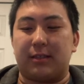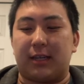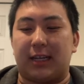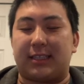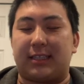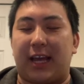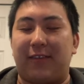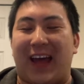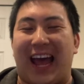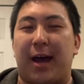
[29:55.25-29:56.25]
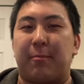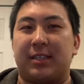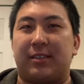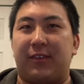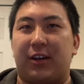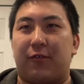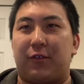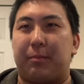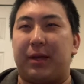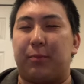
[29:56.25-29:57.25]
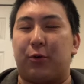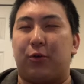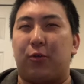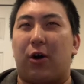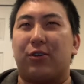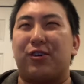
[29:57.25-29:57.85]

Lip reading: a safe atmosphere for people who also